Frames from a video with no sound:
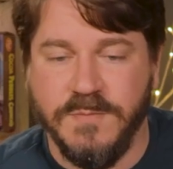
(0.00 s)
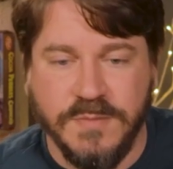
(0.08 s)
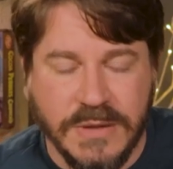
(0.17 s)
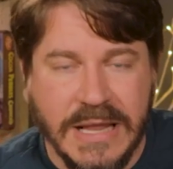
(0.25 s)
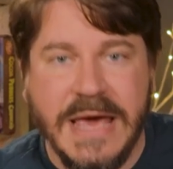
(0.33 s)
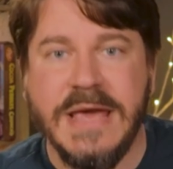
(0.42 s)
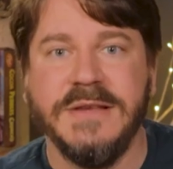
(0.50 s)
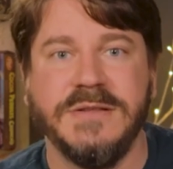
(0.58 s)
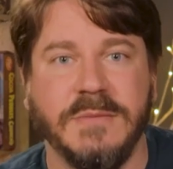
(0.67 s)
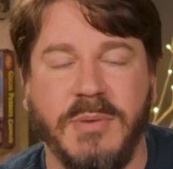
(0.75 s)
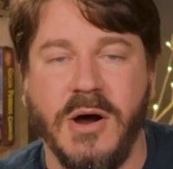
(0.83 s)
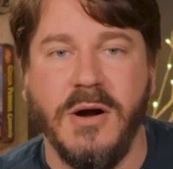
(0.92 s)
plays
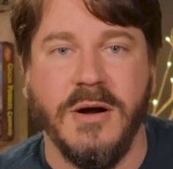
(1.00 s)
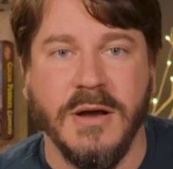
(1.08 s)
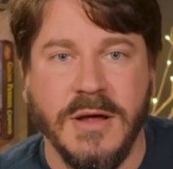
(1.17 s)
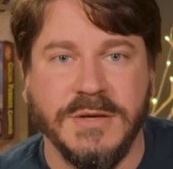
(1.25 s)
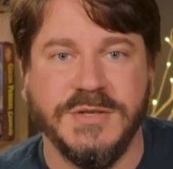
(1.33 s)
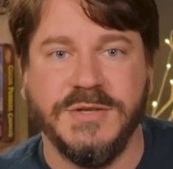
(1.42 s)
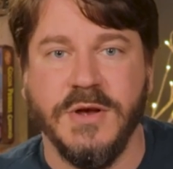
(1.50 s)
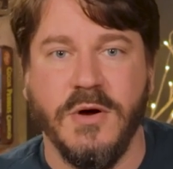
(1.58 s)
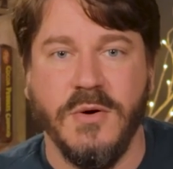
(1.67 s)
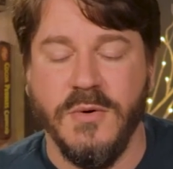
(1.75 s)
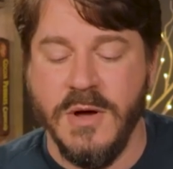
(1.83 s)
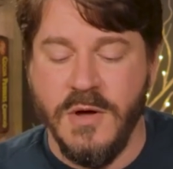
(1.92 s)
the part
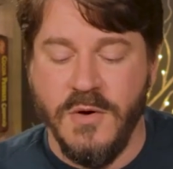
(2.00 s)
so